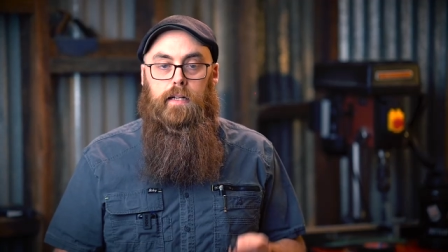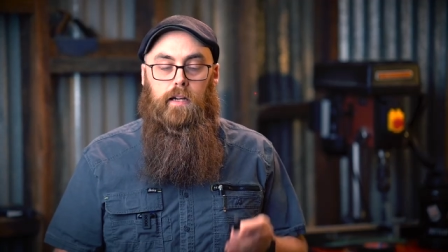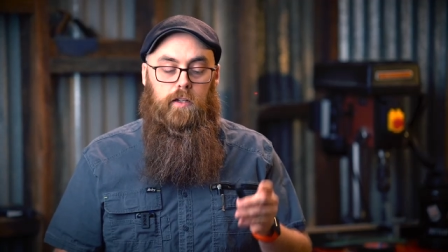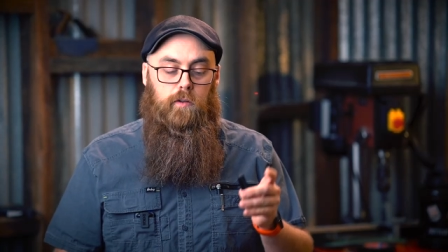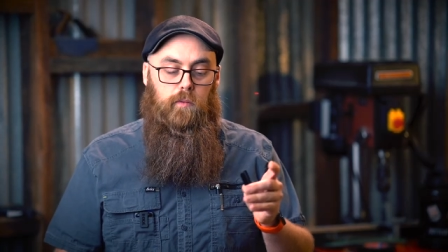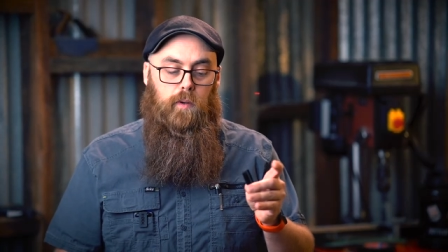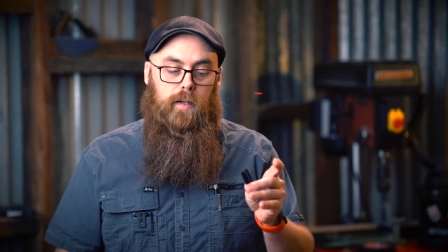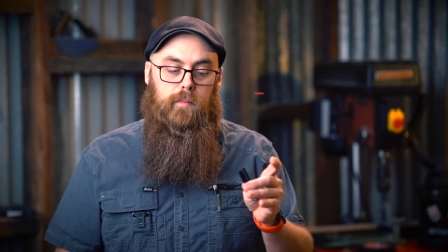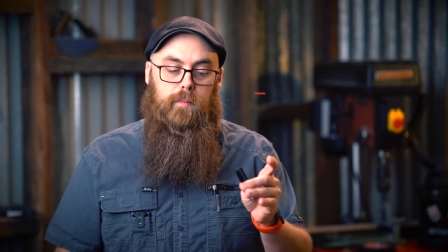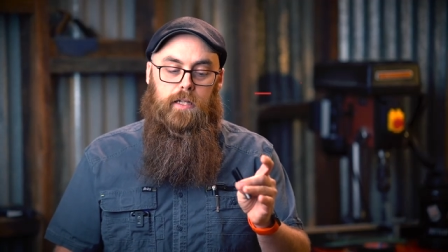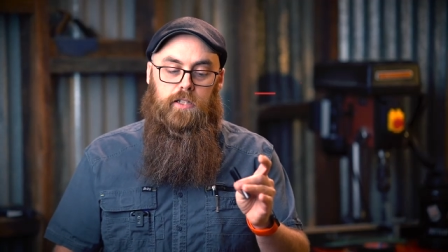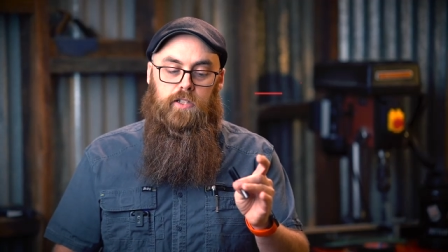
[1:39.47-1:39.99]
now you
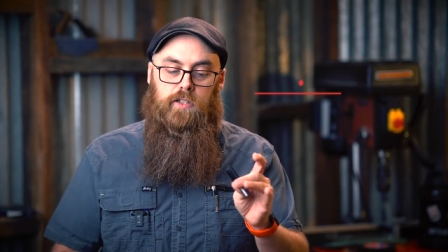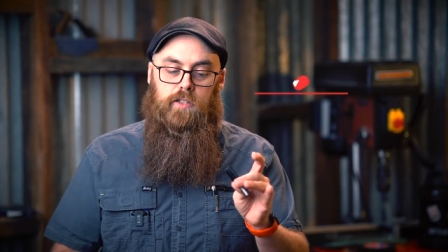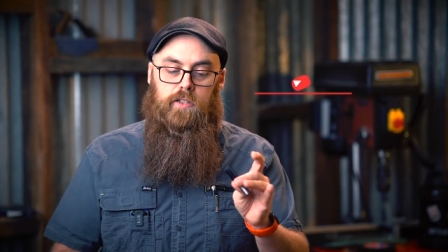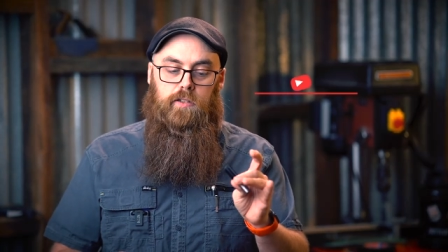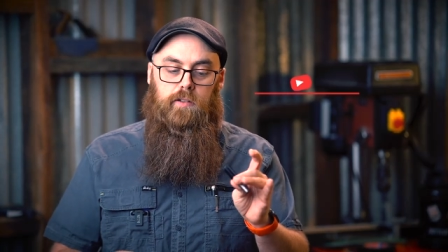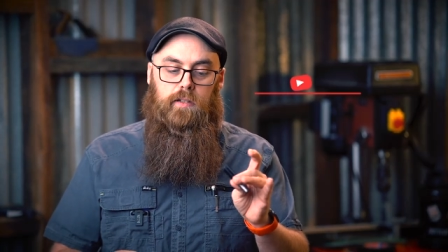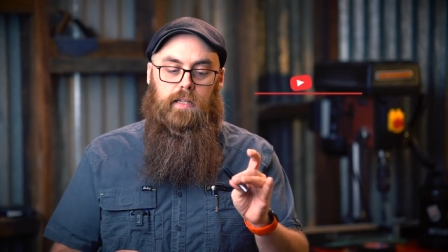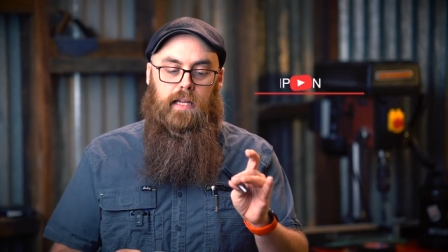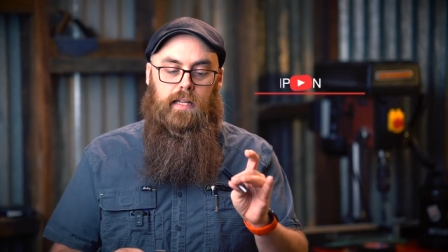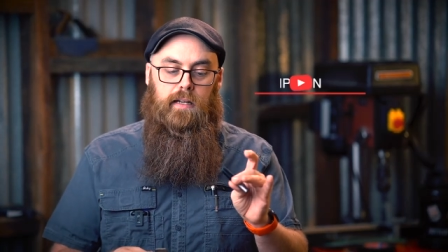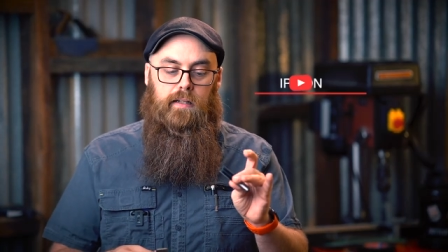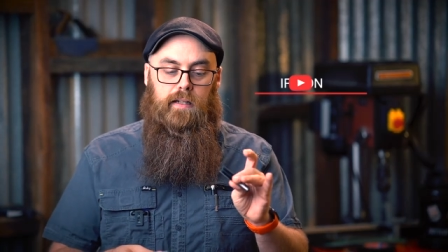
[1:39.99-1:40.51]
want to make sure
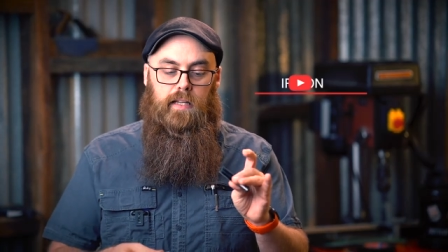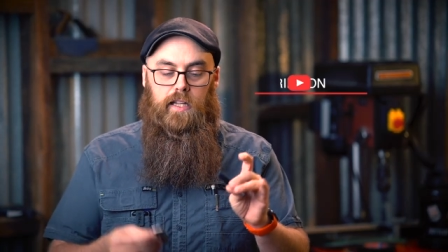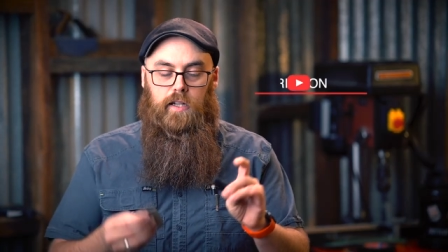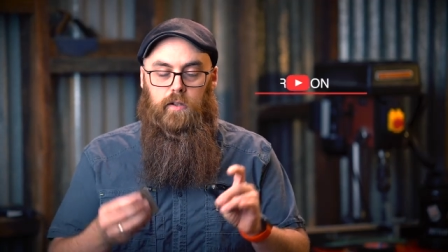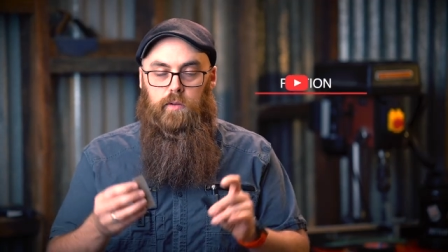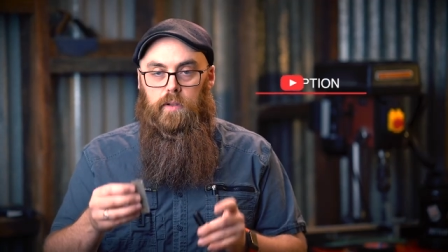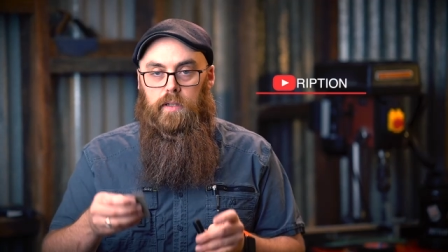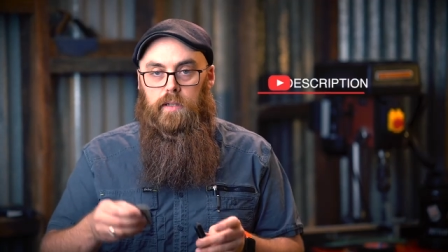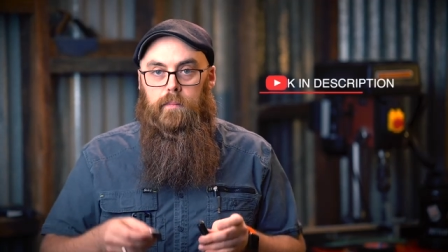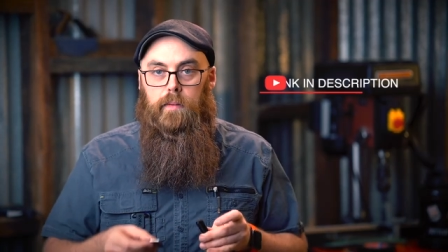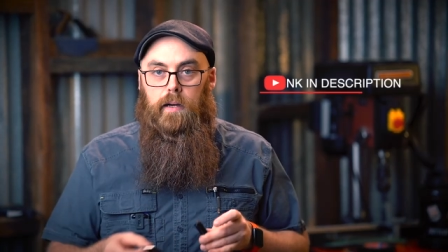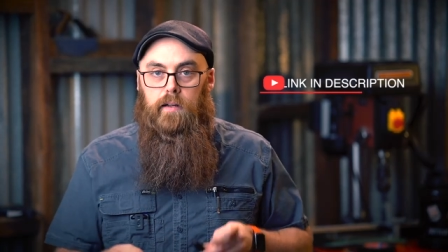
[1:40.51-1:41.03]
you get an
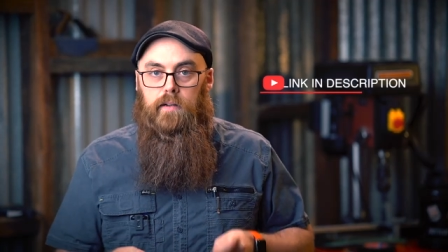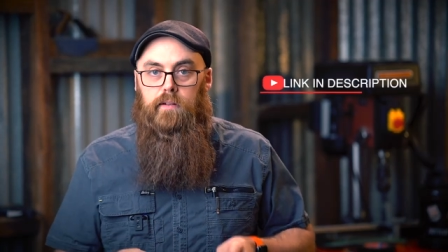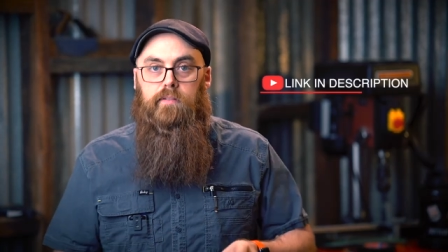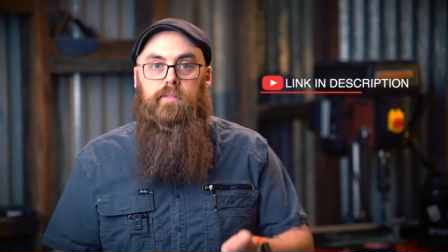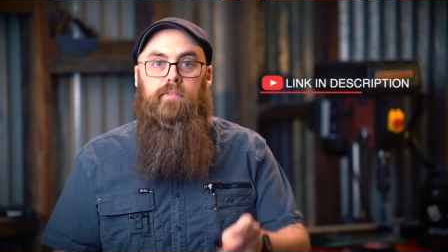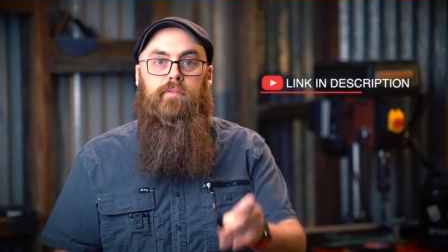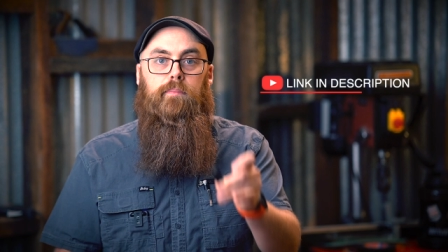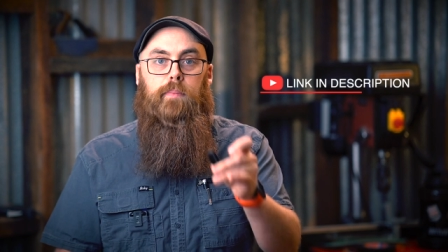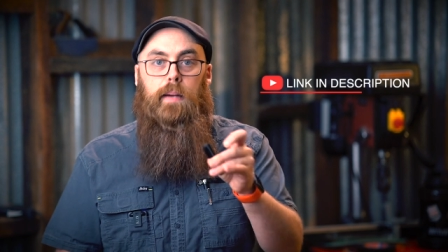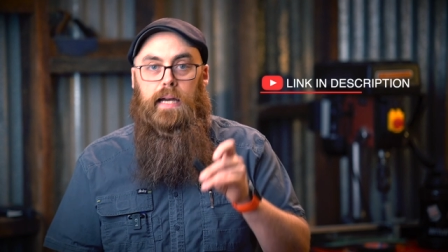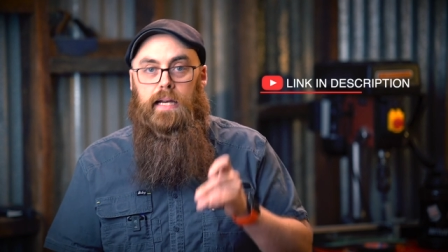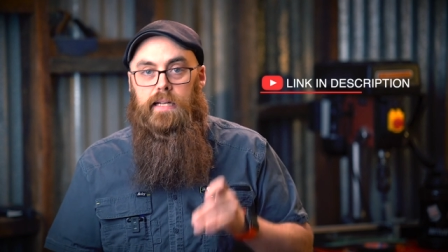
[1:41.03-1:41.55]
equal amount
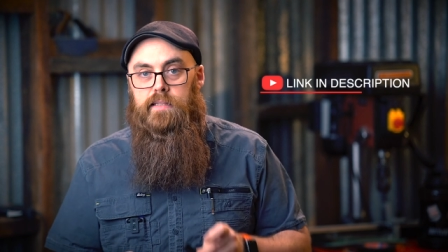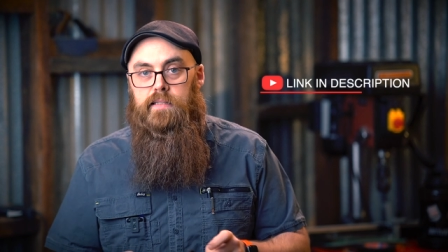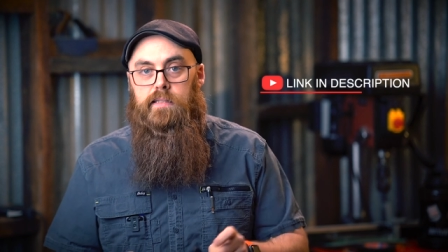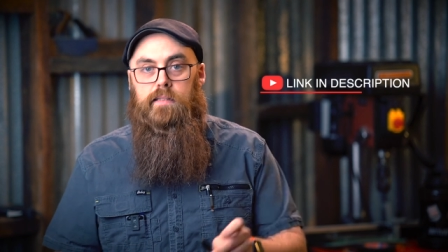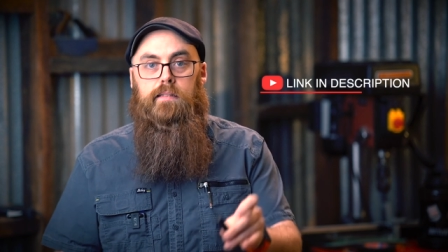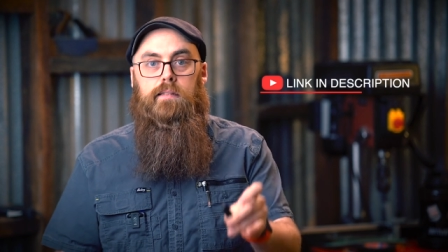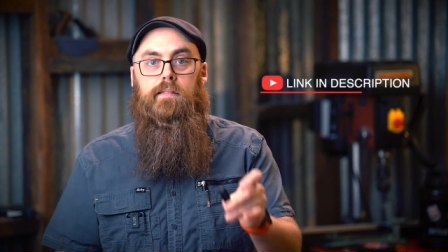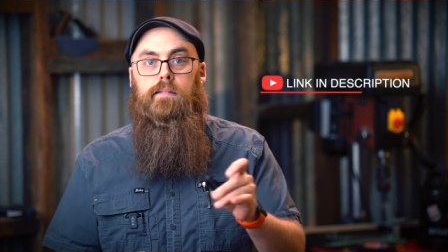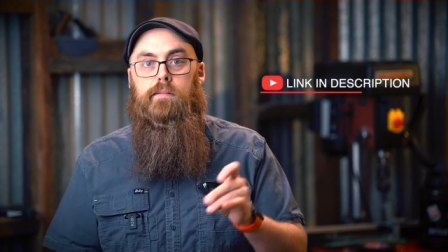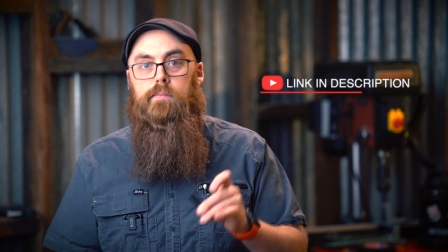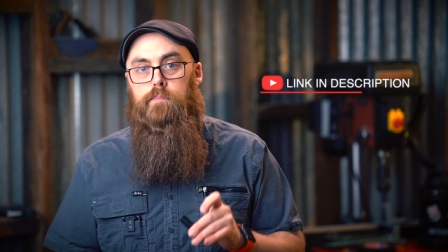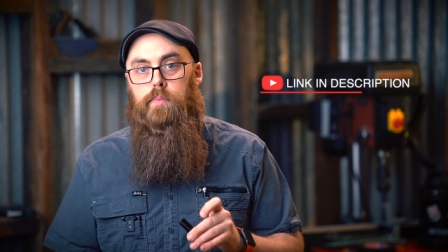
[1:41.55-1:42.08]
of
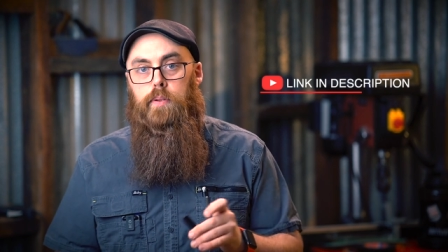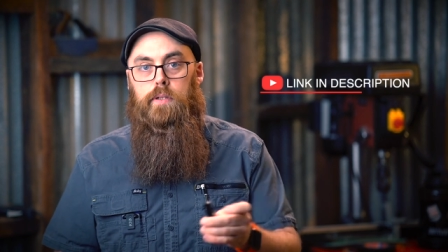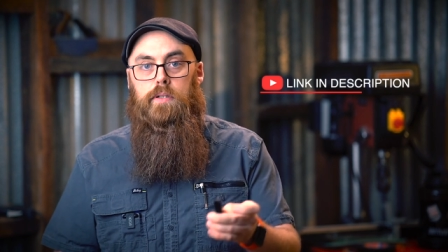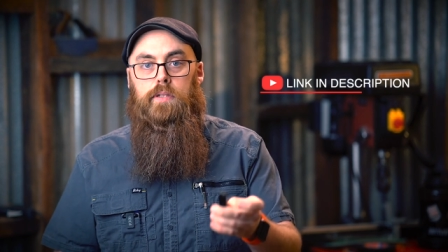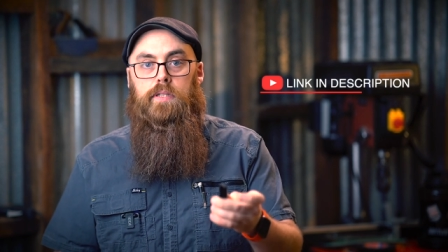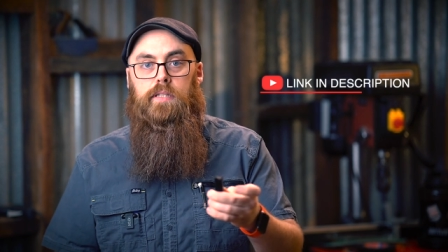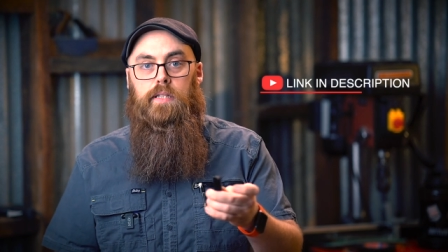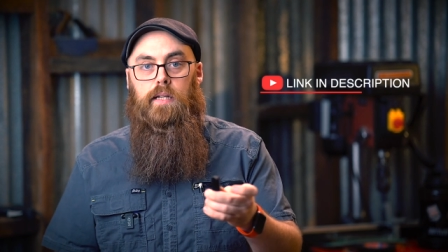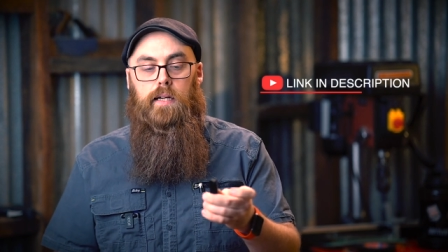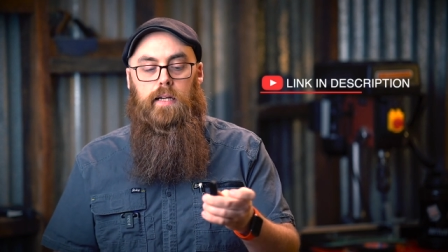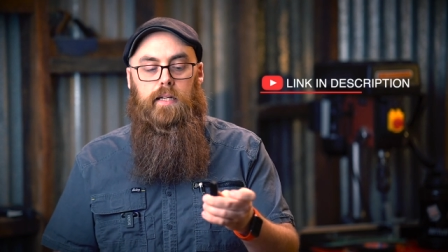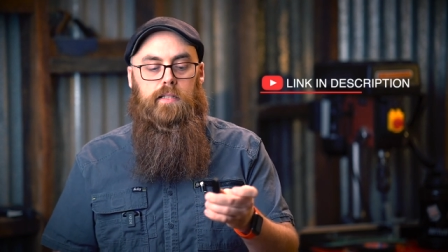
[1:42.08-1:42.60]
passes per
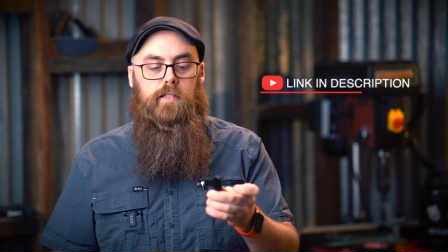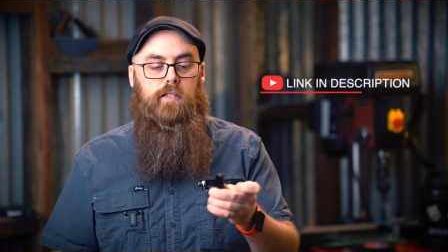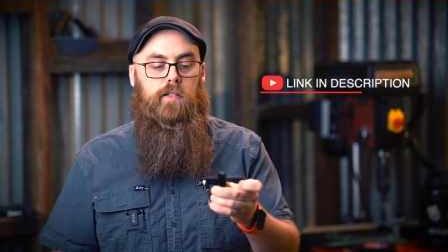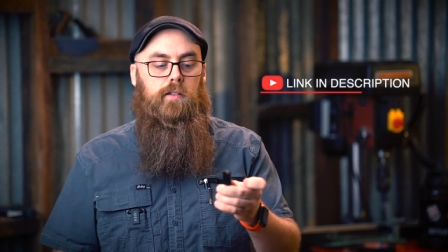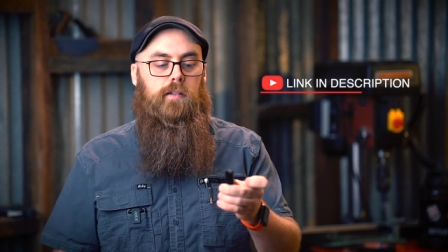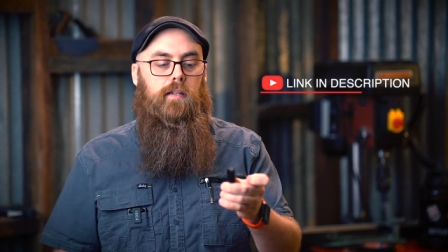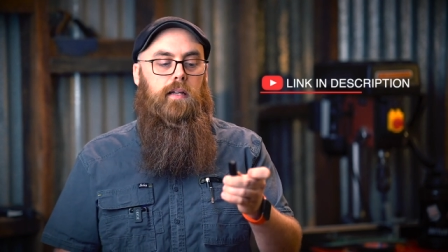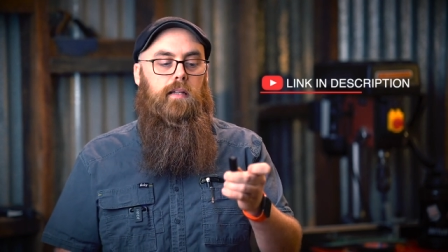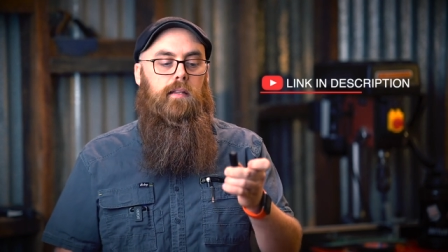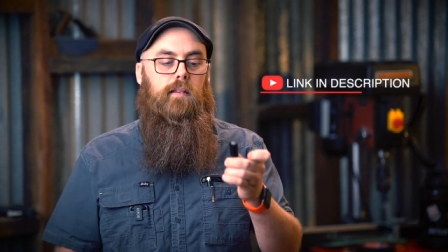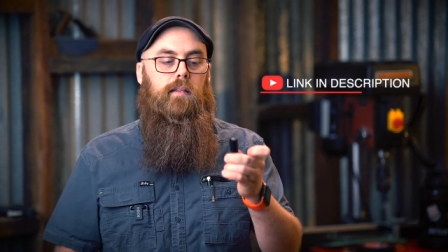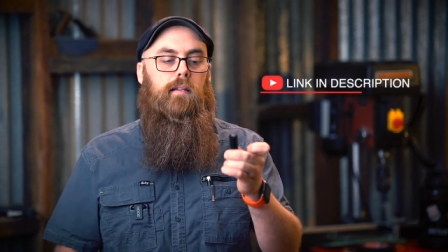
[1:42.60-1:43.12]
side so
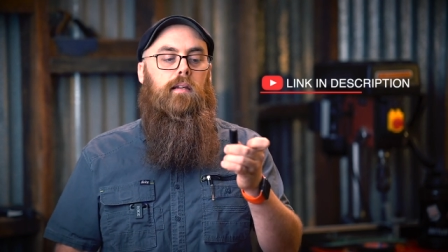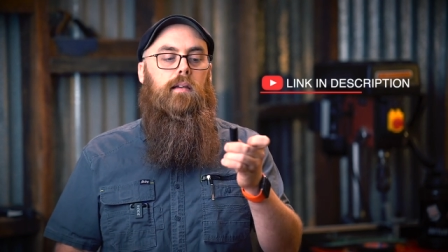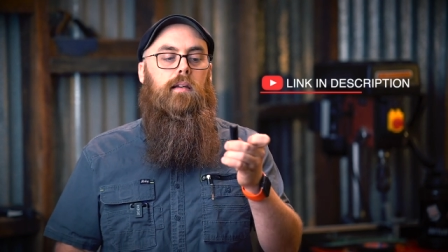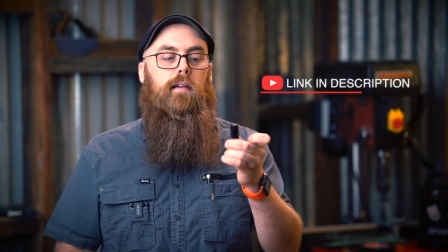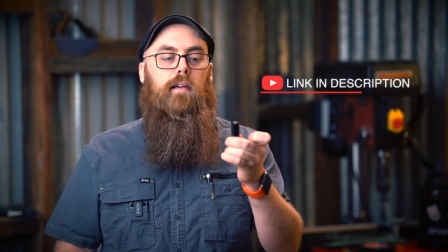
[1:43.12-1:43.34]
that